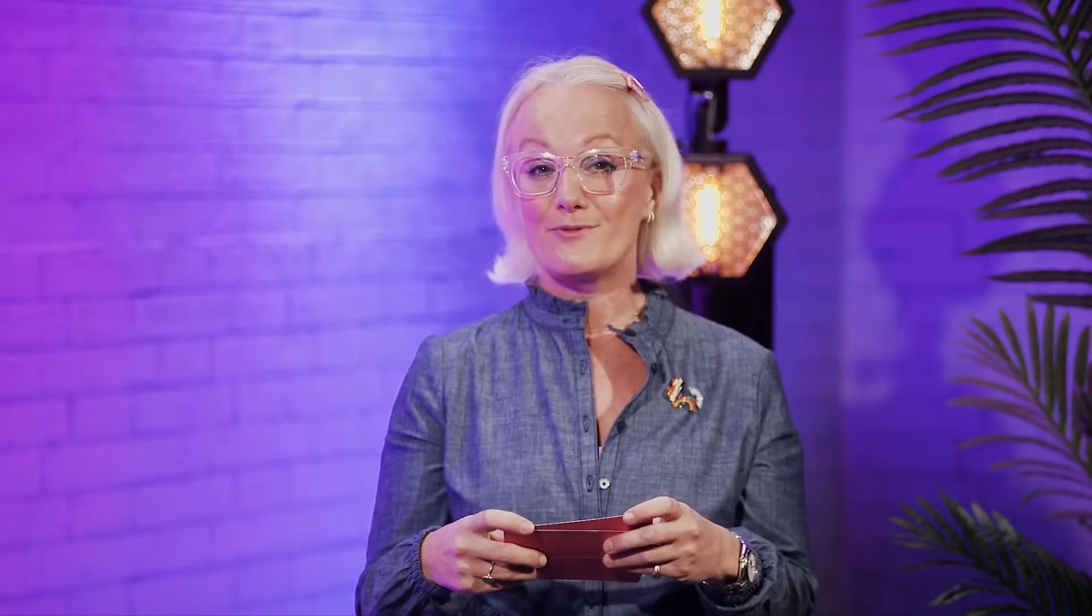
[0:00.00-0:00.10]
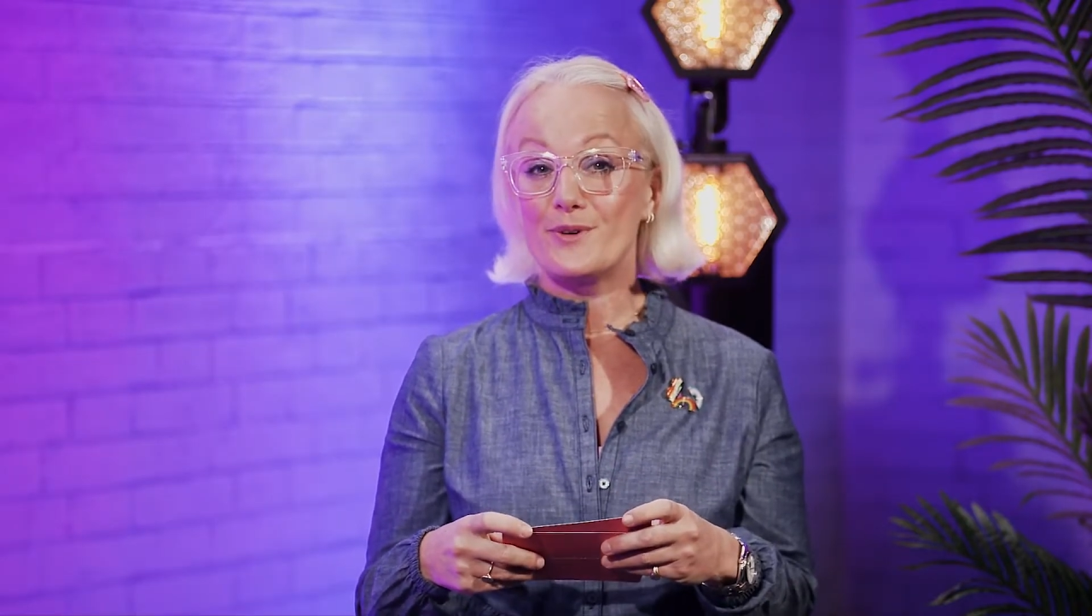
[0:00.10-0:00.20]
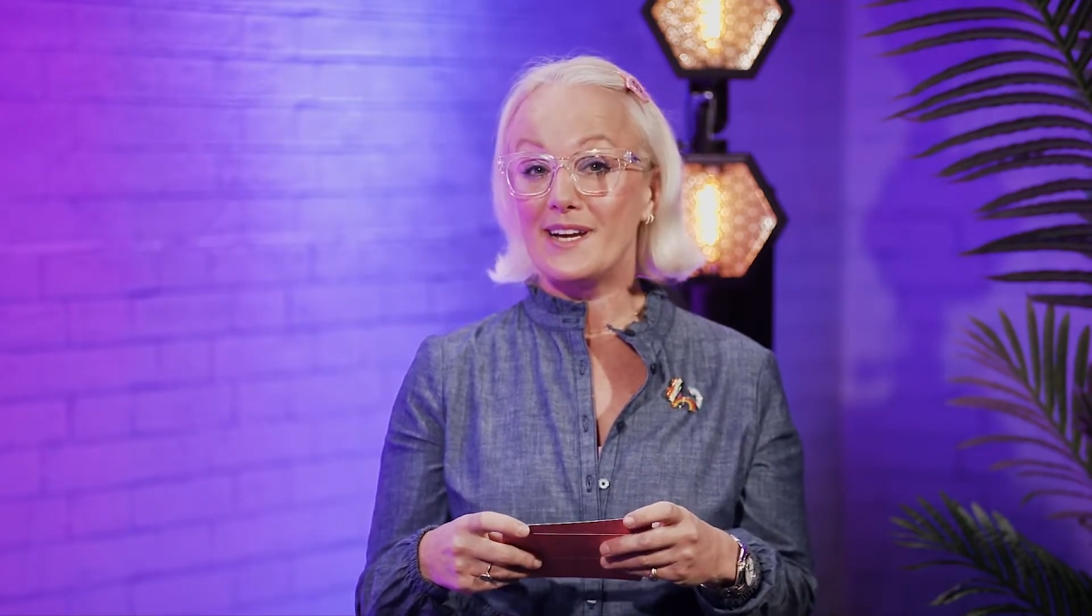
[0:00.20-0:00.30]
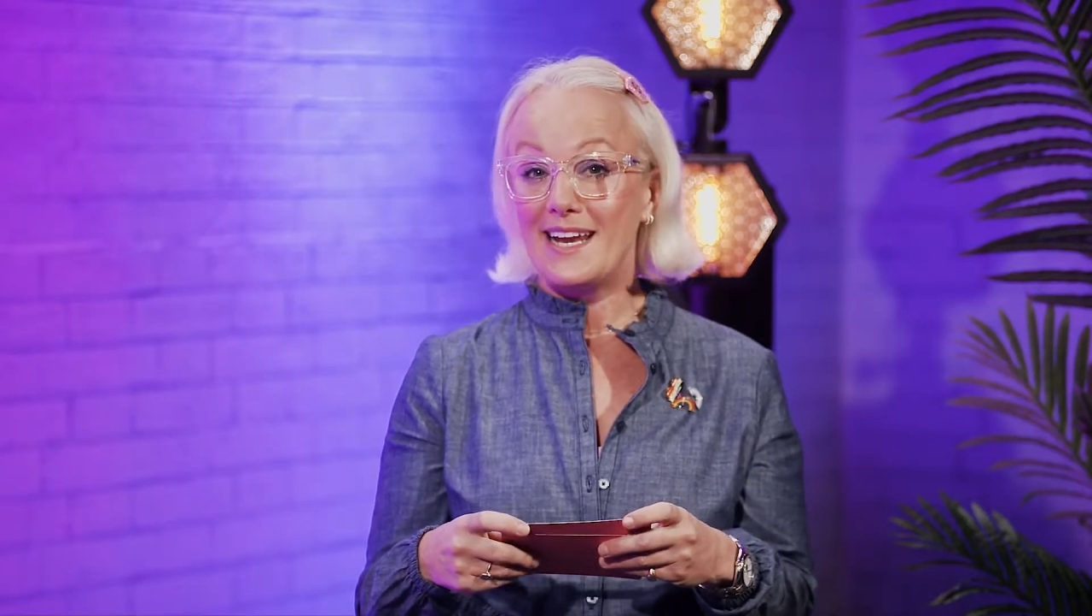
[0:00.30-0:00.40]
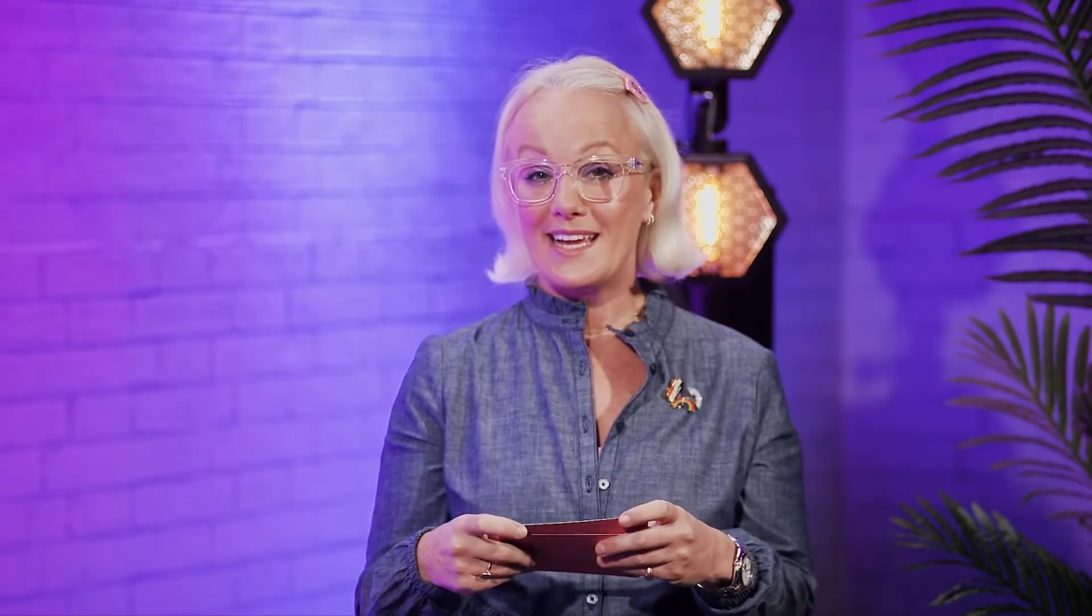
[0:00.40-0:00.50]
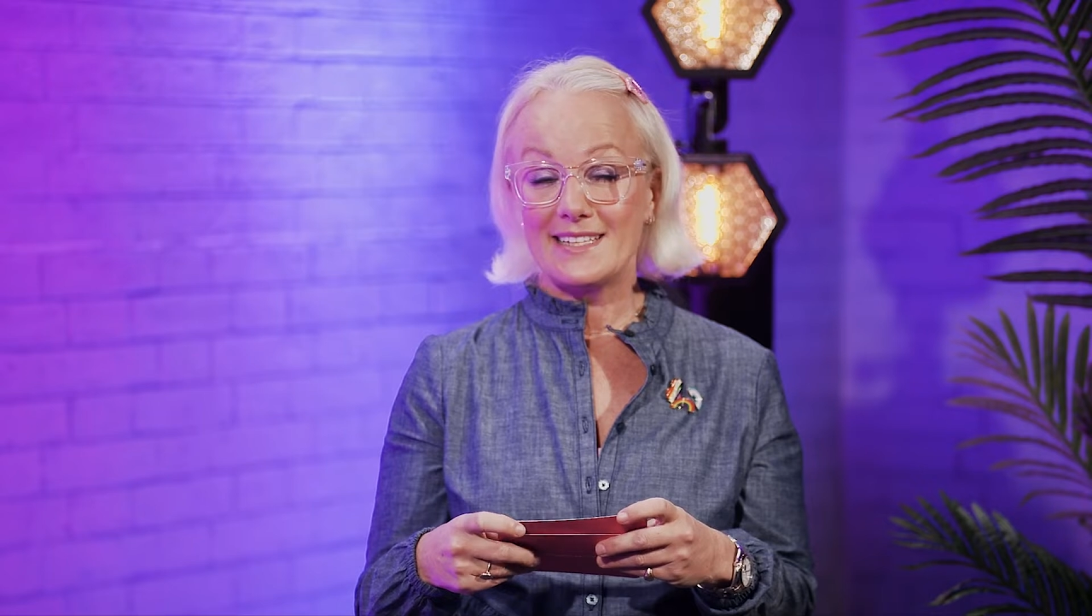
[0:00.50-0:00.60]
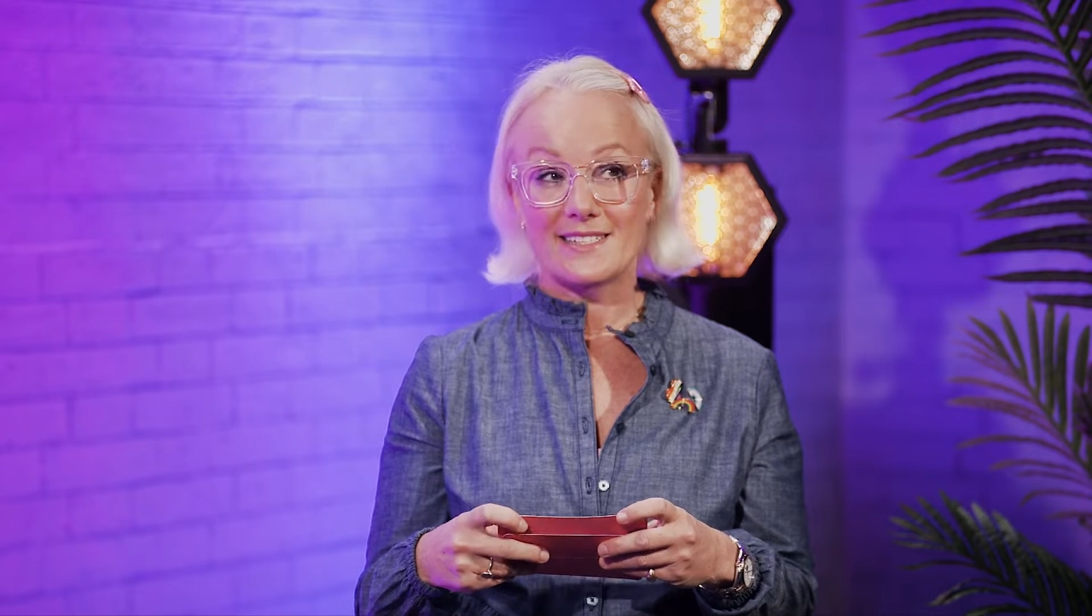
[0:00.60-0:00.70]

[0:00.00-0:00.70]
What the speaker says: really is